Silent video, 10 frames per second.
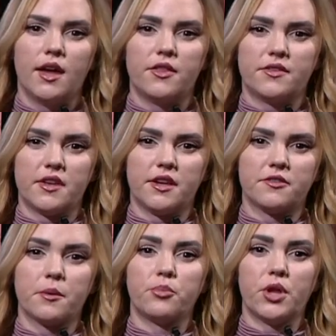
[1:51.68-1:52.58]
The
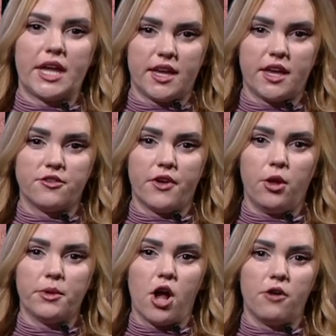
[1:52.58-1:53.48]
city's Planning and
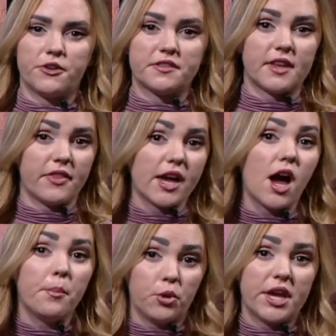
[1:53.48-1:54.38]
Development Office say they
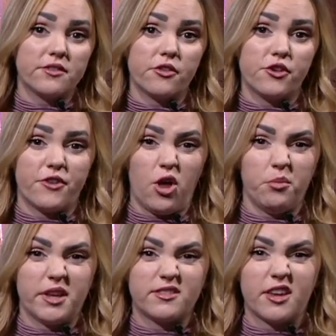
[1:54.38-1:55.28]
got plans on the
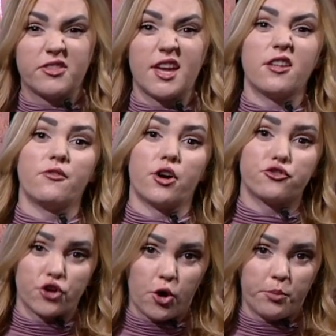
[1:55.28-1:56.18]
development at the end of
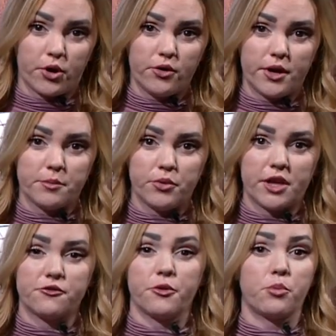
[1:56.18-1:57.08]
October, and
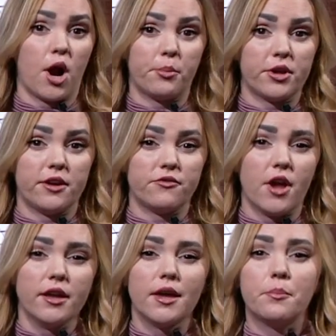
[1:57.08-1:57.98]
plans for the property have
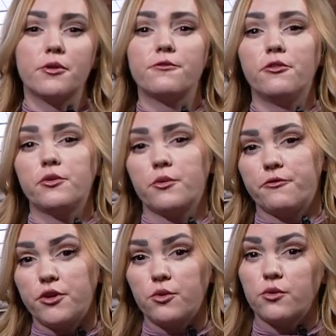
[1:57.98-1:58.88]
not yet been fully
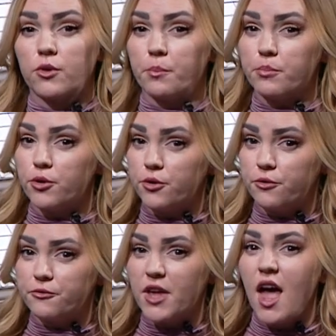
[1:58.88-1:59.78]
reviewed or
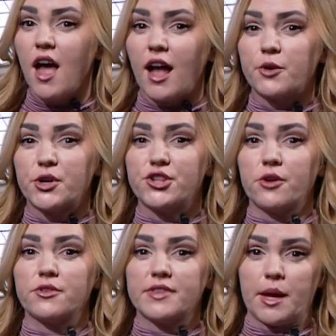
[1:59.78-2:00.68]
approved. I reached
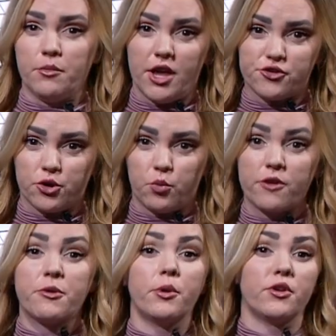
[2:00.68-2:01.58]
out to Sam Ledger,
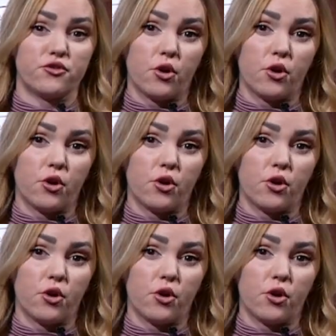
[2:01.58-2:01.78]
one of the building's